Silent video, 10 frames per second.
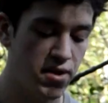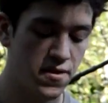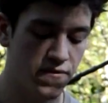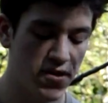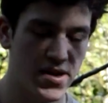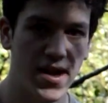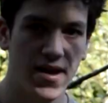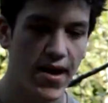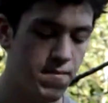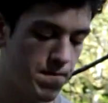your first aid
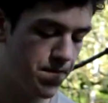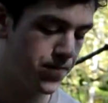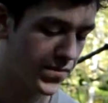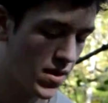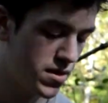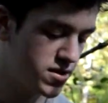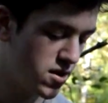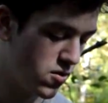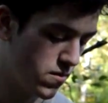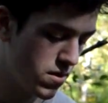kit.
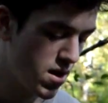So